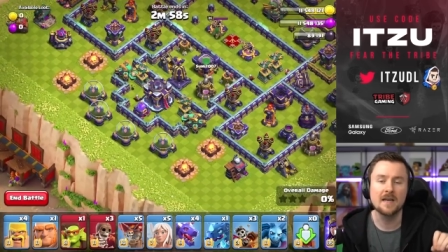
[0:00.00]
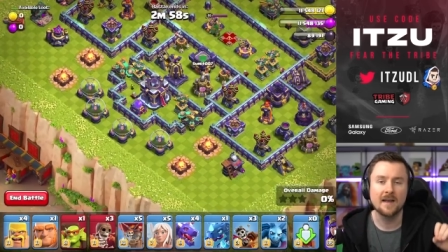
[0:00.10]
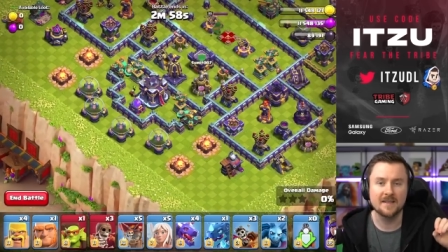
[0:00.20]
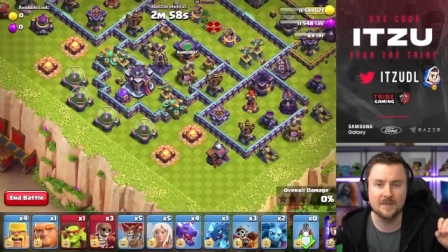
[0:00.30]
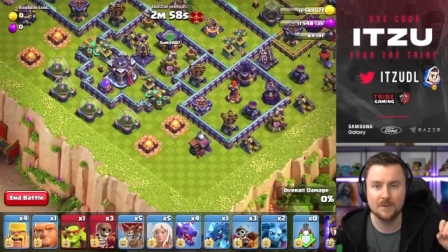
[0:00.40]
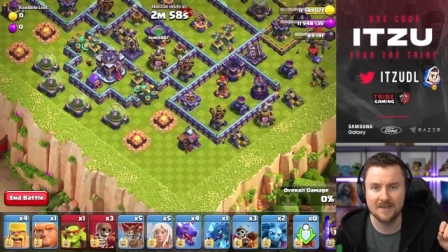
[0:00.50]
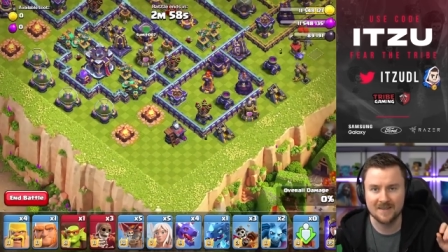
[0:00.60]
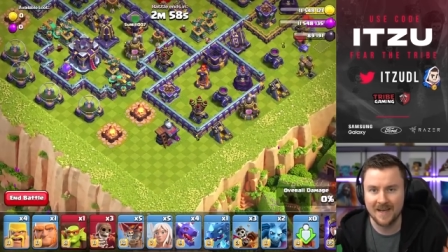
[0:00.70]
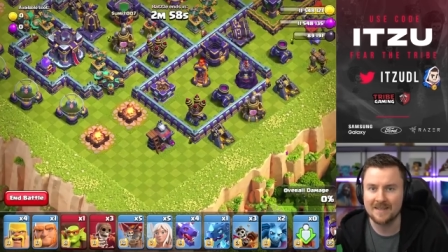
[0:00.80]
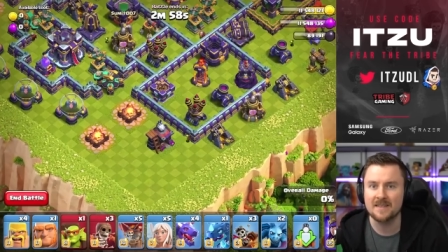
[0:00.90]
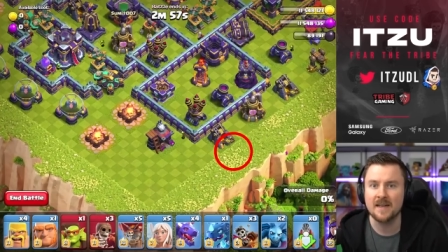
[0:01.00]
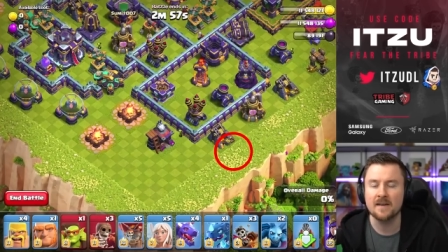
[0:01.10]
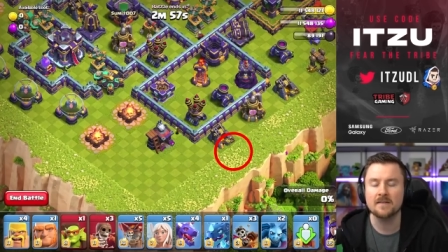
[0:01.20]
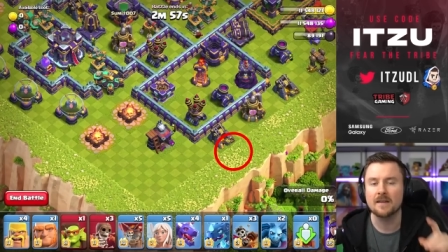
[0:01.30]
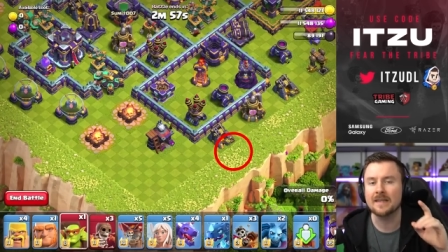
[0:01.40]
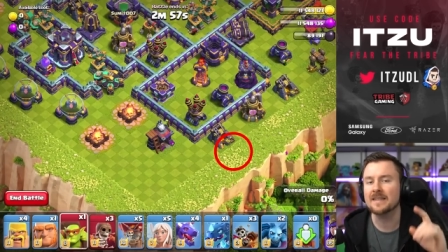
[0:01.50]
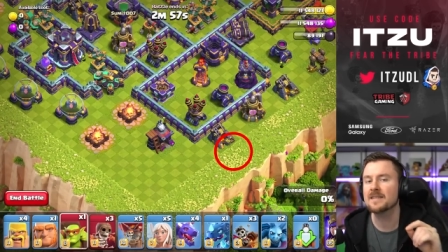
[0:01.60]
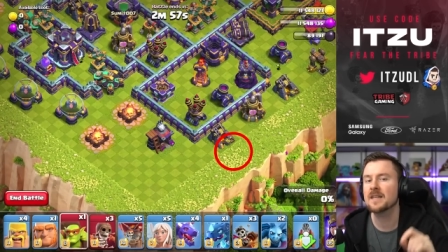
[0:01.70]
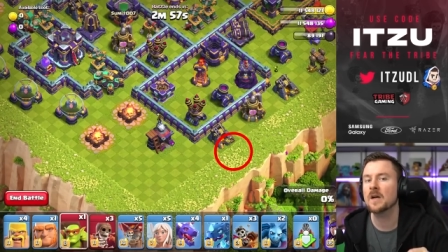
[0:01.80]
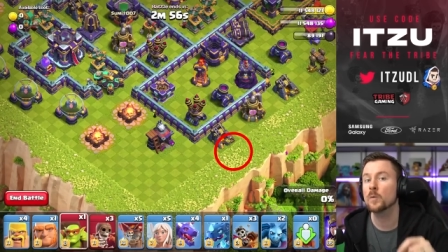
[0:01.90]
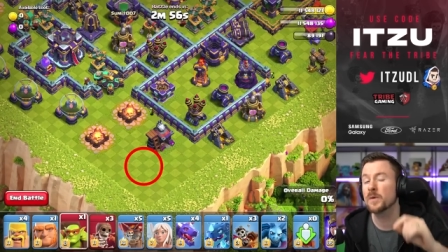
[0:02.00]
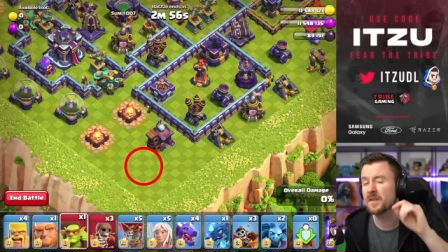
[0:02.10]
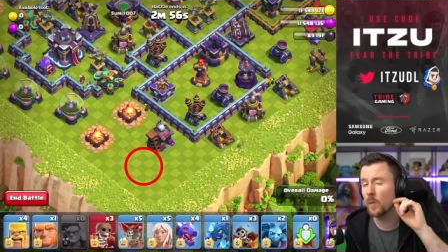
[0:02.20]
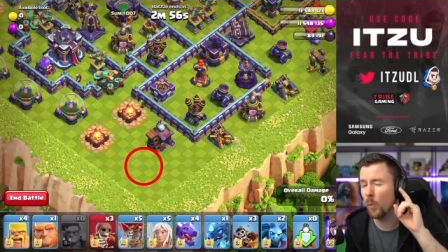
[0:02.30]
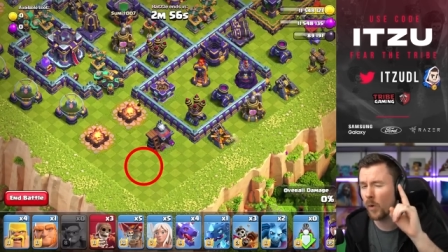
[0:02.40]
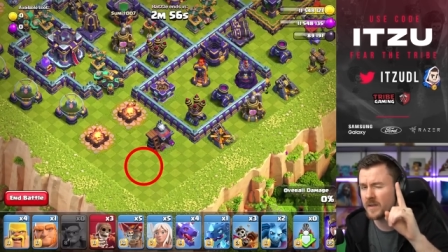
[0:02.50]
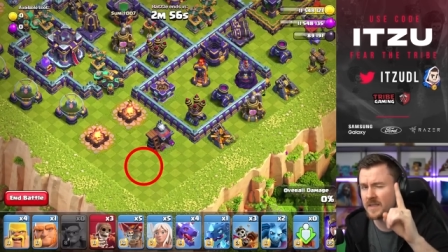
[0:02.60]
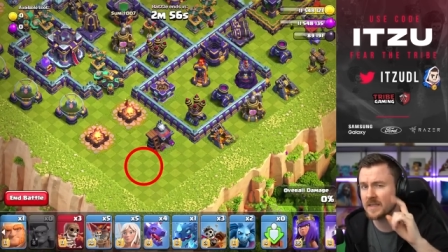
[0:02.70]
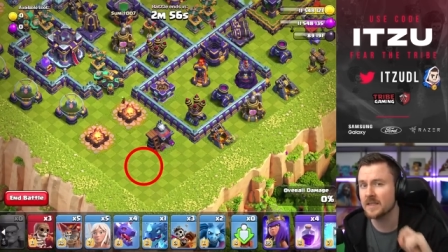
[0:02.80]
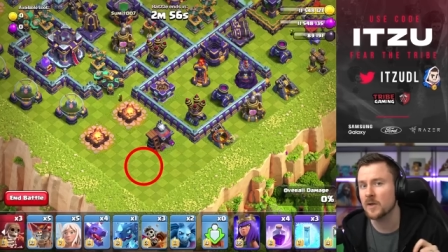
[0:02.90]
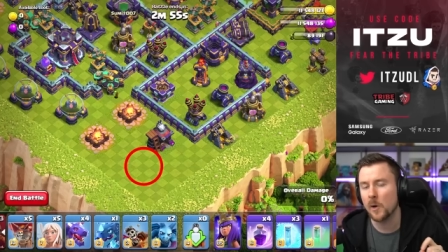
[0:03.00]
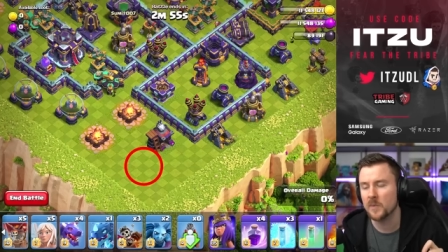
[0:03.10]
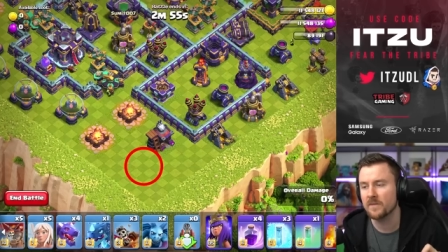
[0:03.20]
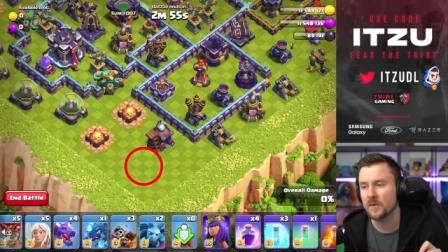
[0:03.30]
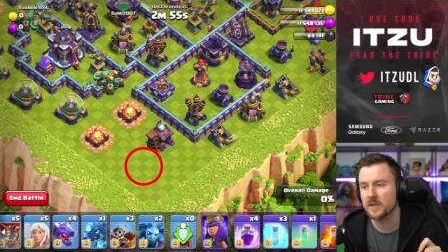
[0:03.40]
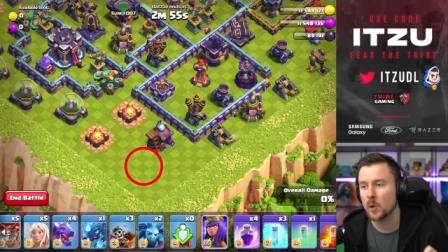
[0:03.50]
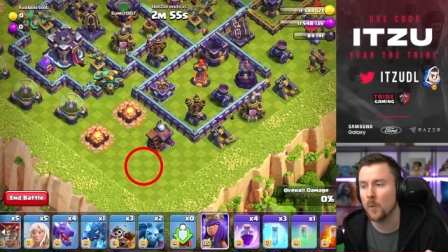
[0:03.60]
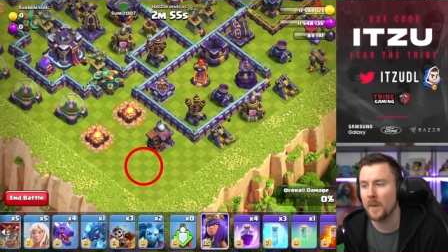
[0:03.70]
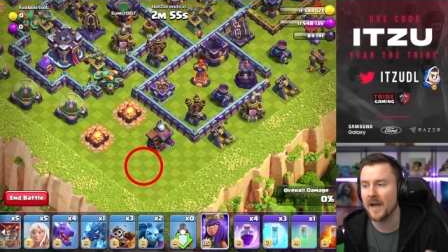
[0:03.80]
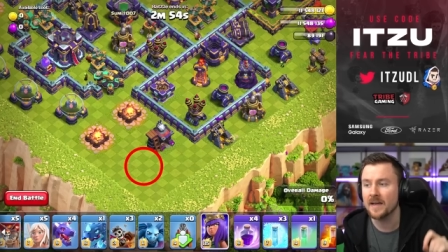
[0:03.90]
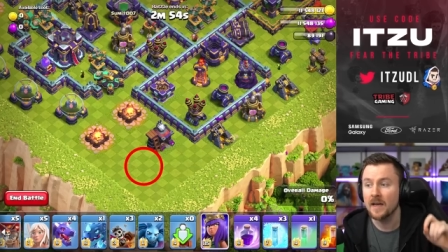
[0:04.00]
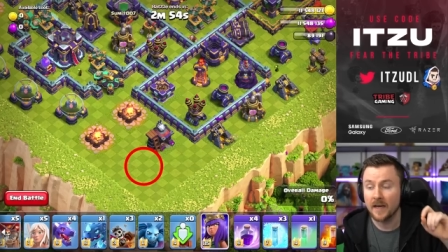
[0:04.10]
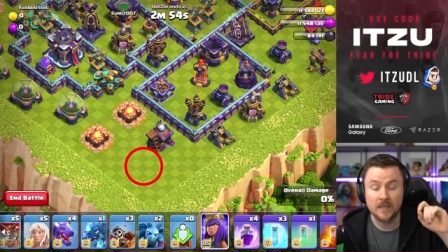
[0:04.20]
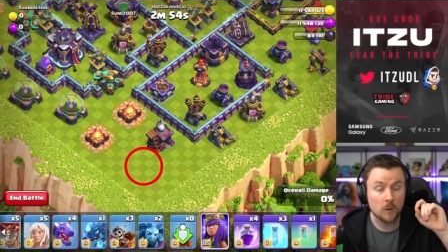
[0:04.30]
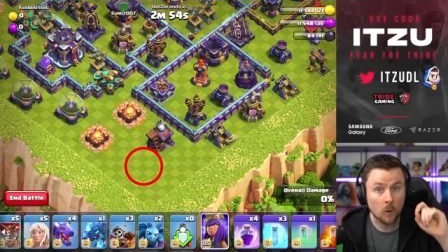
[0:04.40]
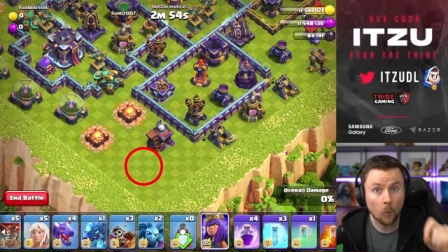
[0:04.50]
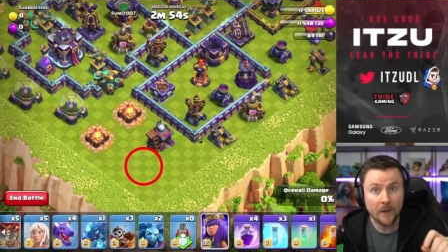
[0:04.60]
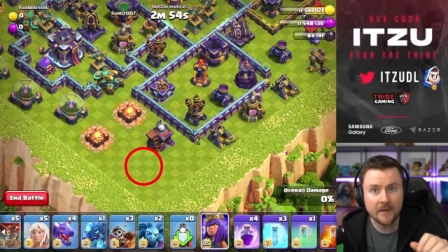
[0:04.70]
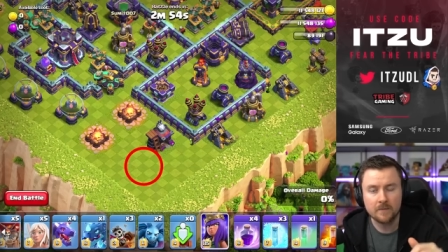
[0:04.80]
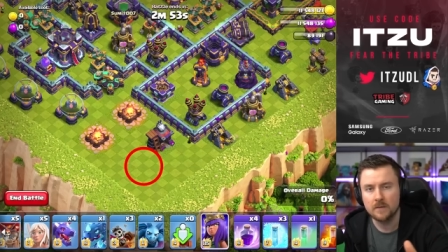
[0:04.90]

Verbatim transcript: As soon as that's done, let's start with one Secret Goblin for the gold mine and your queen